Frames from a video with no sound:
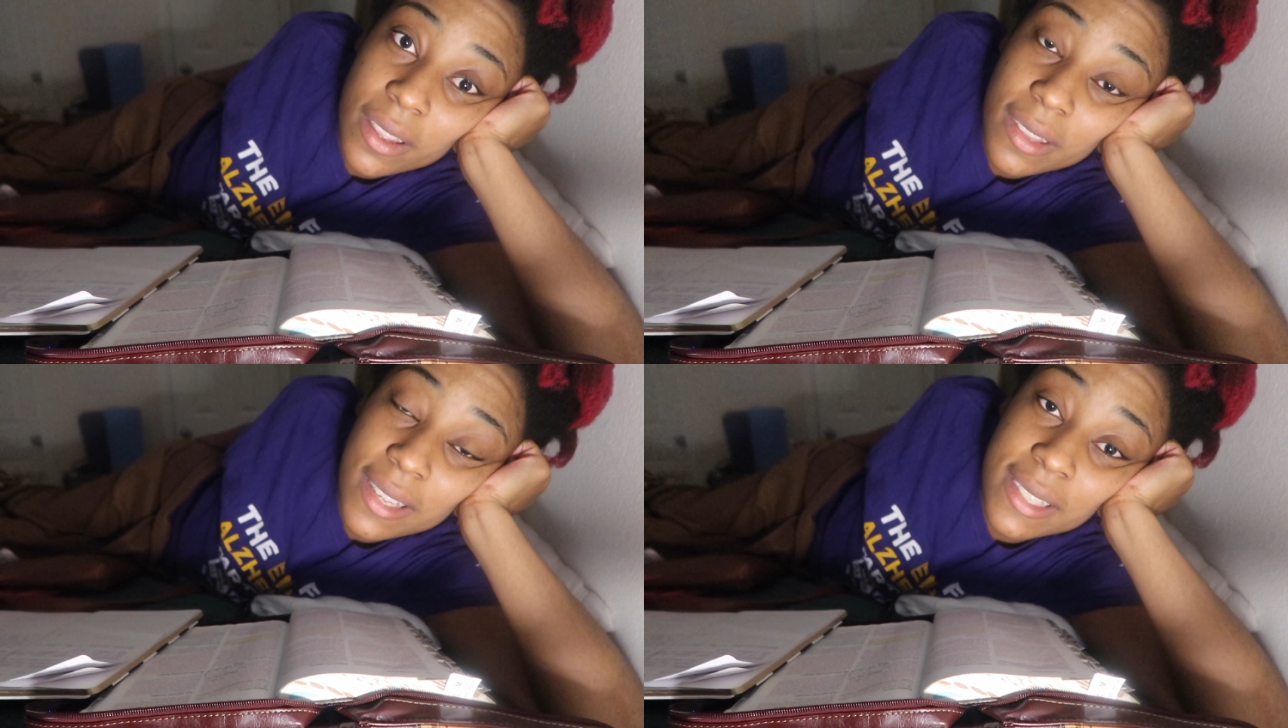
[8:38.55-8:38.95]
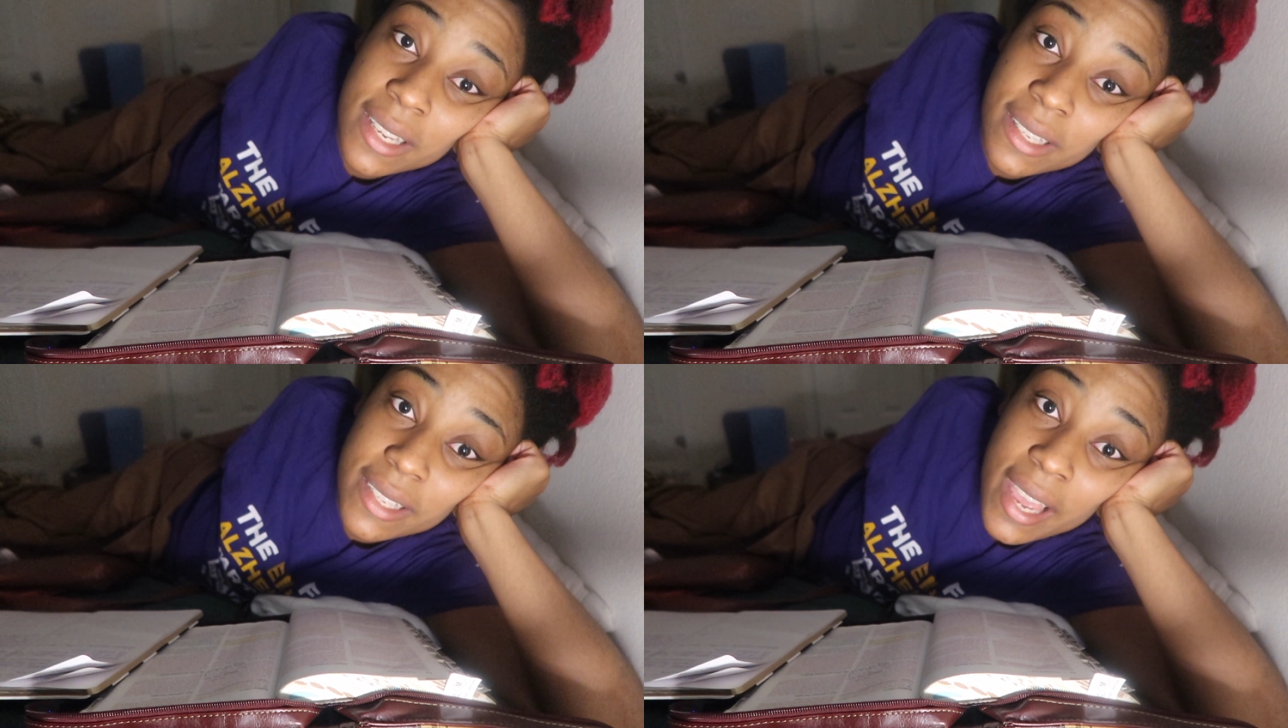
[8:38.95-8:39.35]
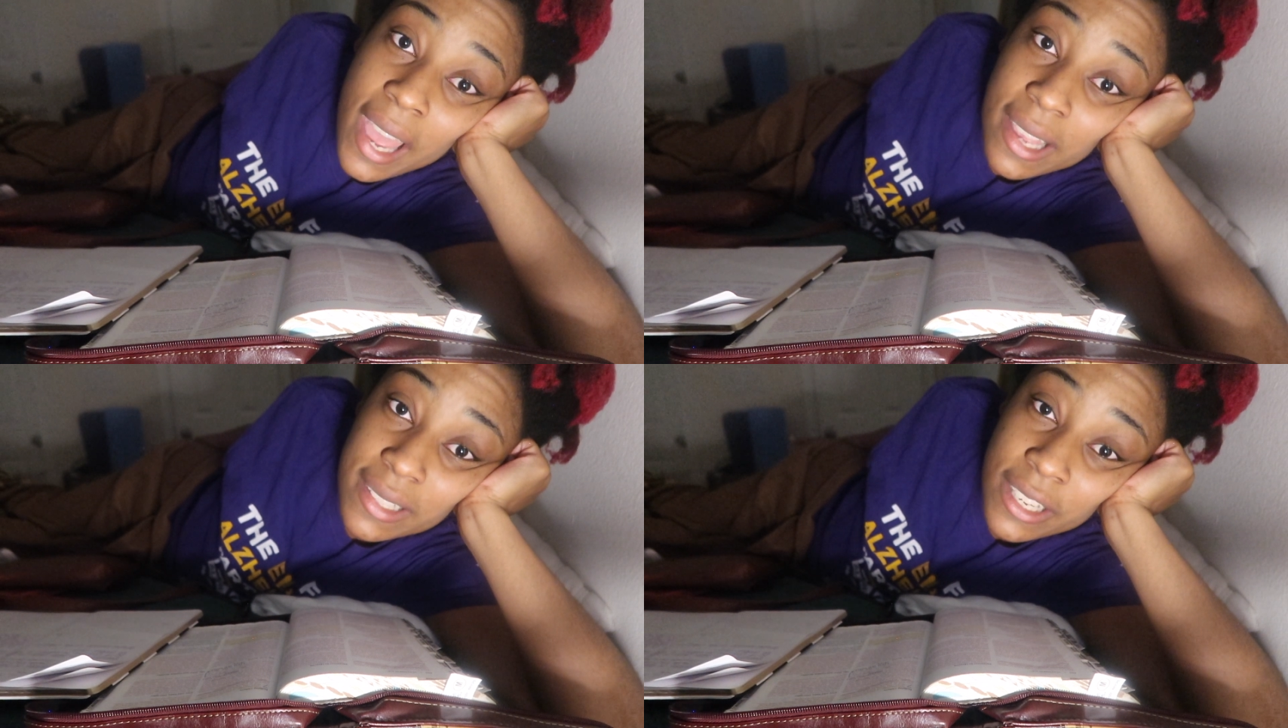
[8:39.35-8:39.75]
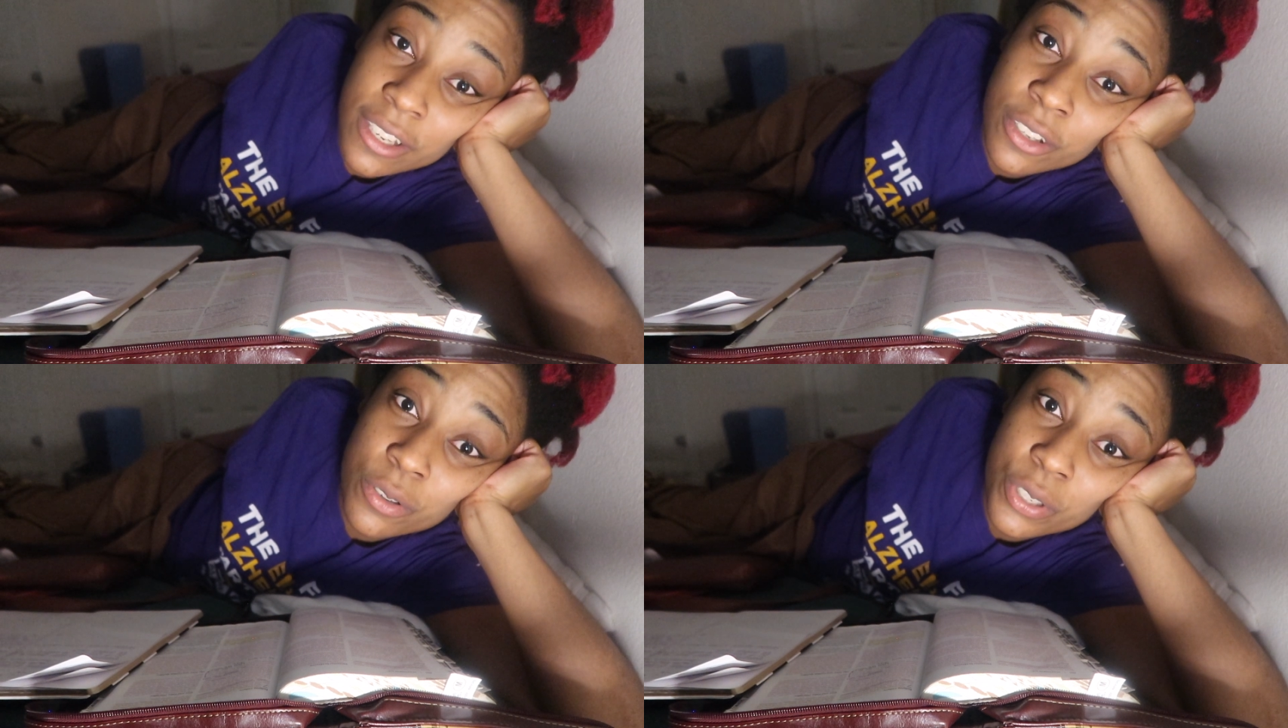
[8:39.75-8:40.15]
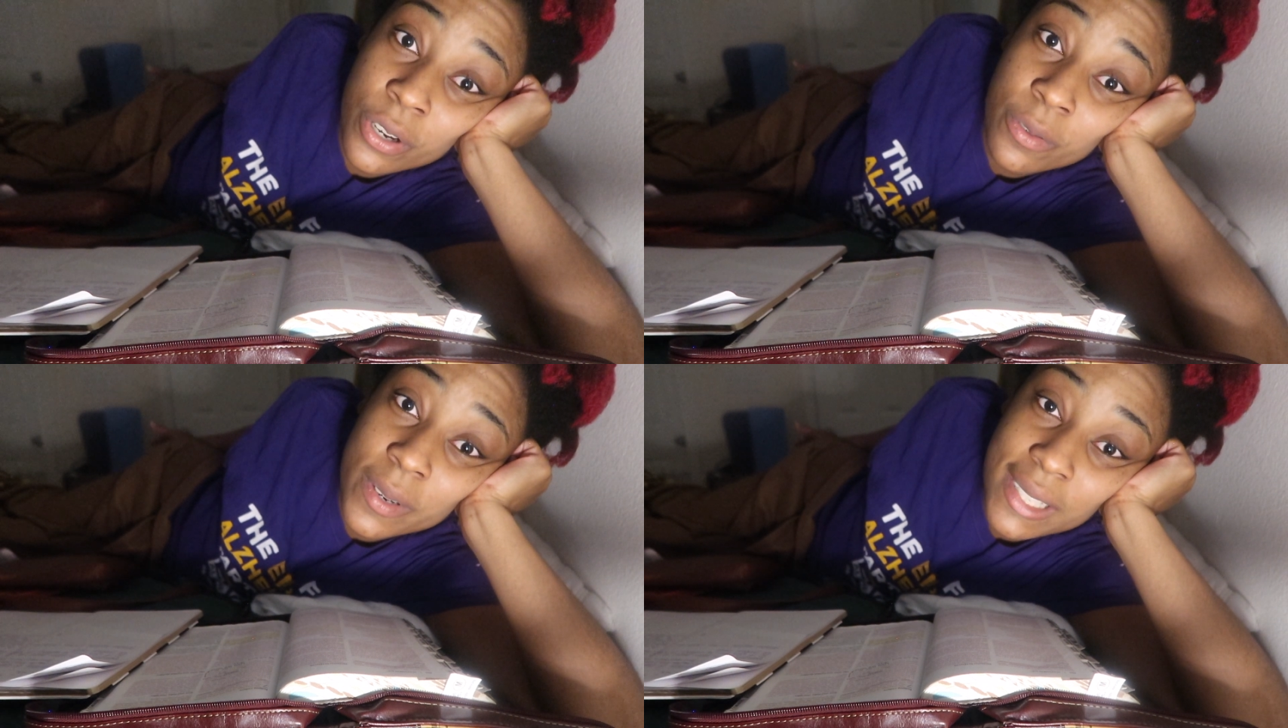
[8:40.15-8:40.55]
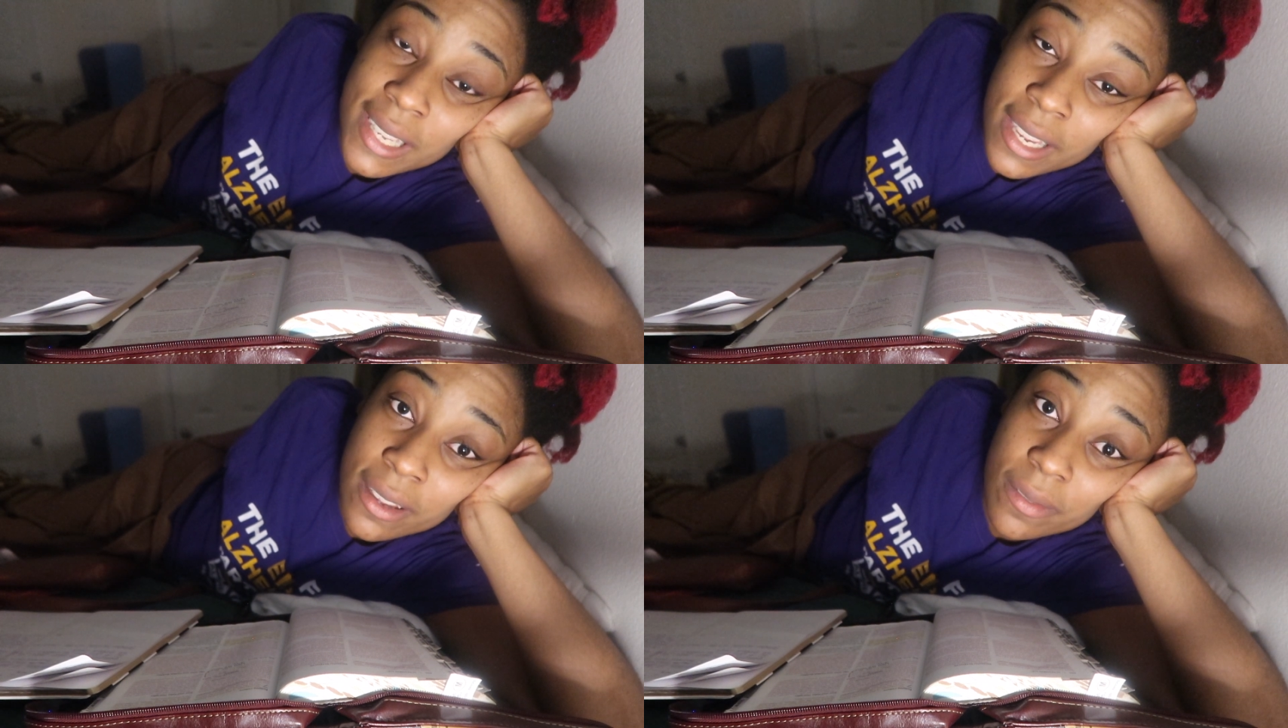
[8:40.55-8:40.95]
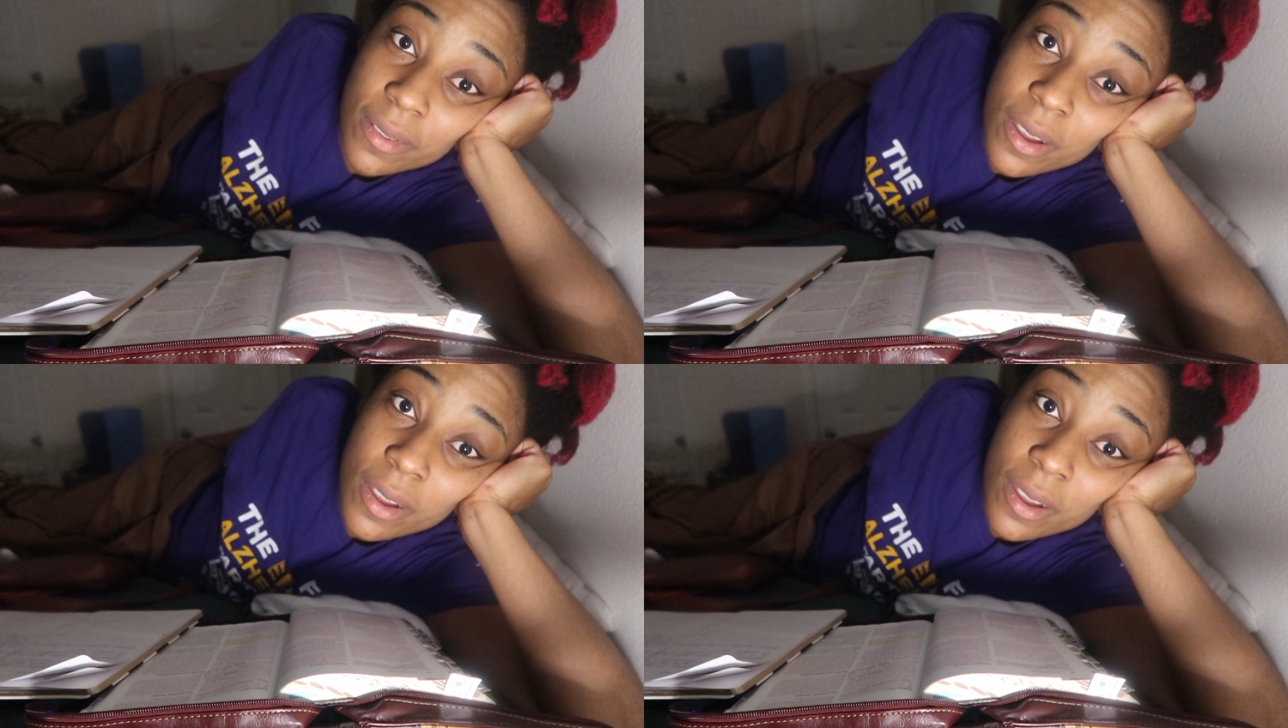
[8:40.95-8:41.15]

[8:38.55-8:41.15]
that says, ask and you shall receive.